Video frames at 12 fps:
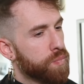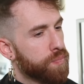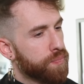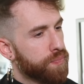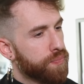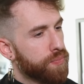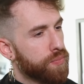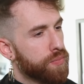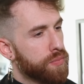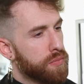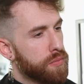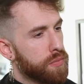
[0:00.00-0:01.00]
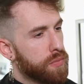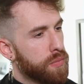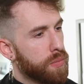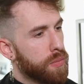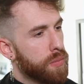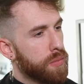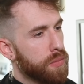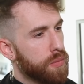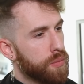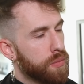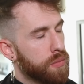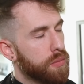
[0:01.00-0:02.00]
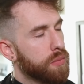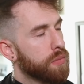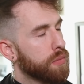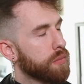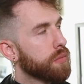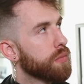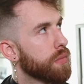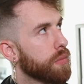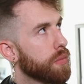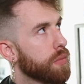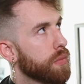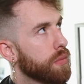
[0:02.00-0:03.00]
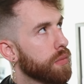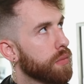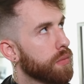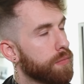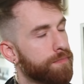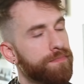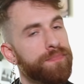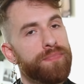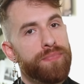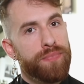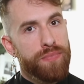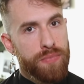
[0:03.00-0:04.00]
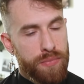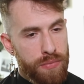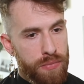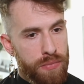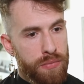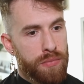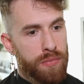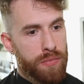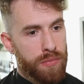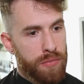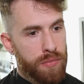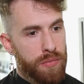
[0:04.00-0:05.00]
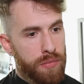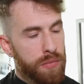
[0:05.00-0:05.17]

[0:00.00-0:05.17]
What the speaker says: (silent)